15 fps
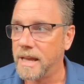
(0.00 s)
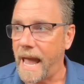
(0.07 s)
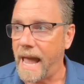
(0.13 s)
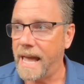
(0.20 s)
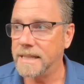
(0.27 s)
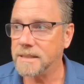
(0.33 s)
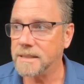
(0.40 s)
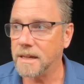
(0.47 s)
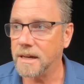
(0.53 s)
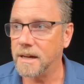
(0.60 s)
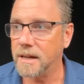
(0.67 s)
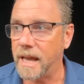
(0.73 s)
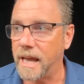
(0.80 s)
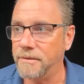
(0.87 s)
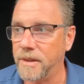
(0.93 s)
And
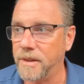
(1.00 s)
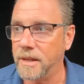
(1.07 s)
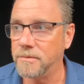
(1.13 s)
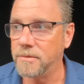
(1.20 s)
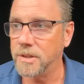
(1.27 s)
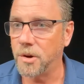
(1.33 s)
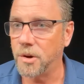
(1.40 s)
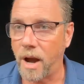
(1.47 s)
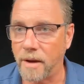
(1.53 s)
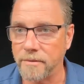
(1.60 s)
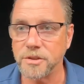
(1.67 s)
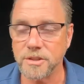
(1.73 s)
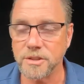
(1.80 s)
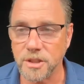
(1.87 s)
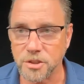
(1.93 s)
then
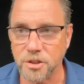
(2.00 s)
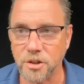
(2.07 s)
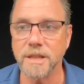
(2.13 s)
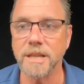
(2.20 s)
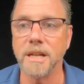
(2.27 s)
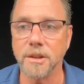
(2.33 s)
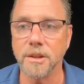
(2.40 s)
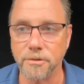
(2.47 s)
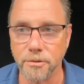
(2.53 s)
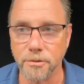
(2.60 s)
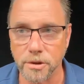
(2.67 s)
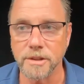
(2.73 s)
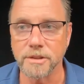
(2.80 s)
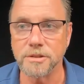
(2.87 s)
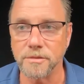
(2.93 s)
obviously, as I started getting through the
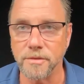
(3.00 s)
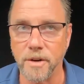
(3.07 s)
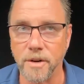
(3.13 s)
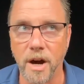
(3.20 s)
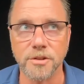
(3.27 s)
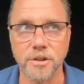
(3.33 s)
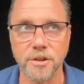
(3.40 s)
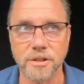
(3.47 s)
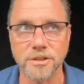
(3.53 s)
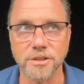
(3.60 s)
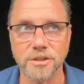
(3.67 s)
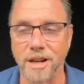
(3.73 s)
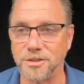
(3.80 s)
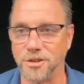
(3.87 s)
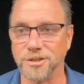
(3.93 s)
list of 100s,
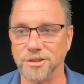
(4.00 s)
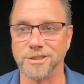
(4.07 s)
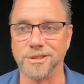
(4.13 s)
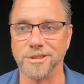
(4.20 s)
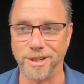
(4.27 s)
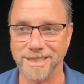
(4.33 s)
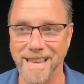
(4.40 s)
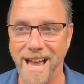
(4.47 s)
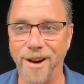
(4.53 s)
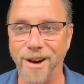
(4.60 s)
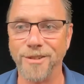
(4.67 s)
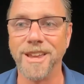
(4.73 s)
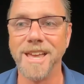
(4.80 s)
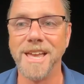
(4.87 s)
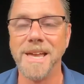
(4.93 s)
I started slowing
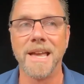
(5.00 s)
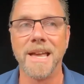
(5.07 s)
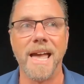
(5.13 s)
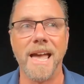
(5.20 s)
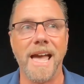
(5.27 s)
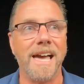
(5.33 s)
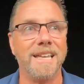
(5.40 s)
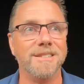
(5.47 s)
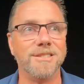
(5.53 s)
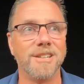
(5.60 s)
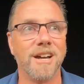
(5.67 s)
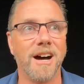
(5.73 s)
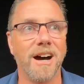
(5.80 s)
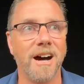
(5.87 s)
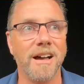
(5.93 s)
down, and
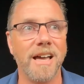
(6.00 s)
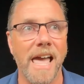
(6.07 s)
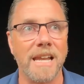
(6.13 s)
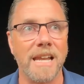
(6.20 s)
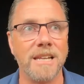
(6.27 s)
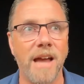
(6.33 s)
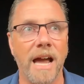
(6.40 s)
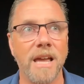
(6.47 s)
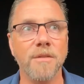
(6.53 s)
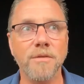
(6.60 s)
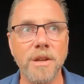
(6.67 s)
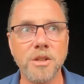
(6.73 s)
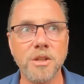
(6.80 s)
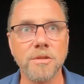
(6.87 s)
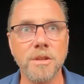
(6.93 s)
I
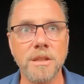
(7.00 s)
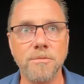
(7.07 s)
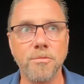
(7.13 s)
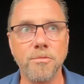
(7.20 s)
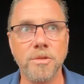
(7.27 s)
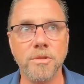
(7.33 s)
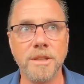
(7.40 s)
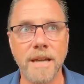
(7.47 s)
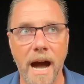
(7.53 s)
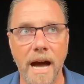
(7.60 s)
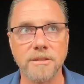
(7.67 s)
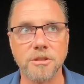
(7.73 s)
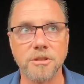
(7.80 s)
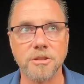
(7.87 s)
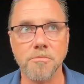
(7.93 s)
eventually
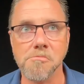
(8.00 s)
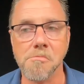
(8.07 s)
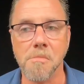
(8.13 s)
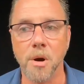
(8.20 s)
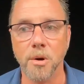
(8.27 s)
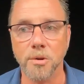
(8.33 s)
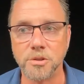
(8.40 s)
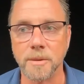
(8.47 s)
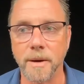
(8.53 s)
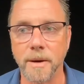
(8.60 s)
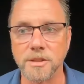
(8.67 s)
got most of them.